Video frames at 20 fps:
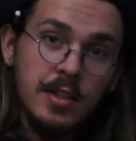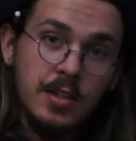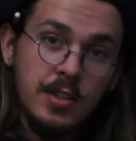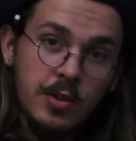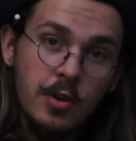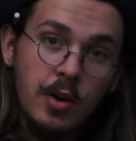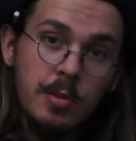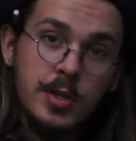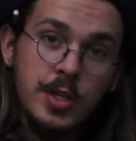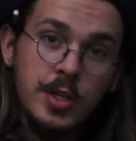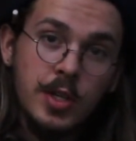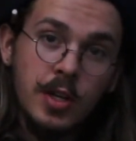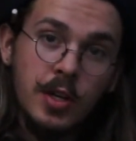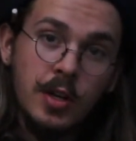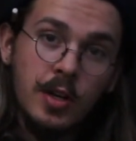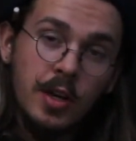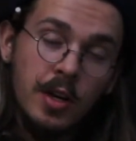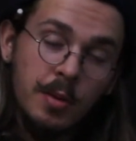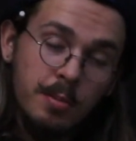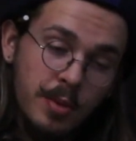
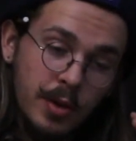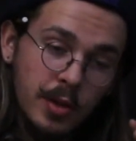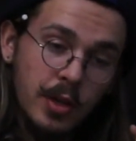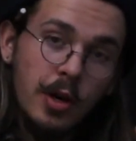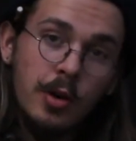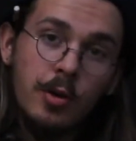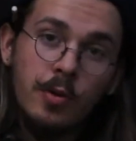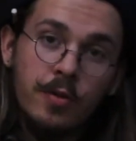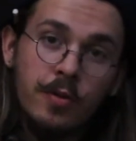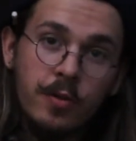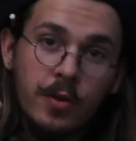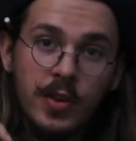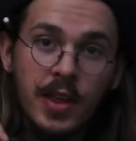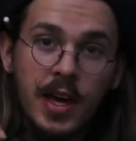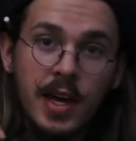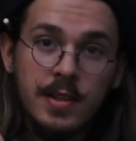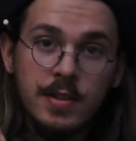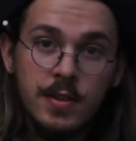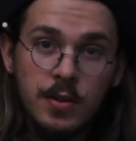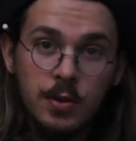description below for
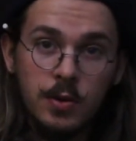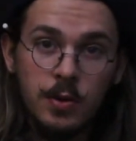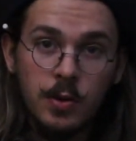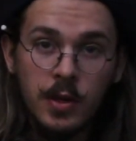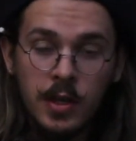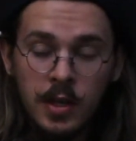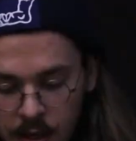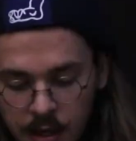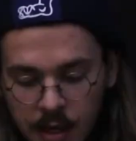that too.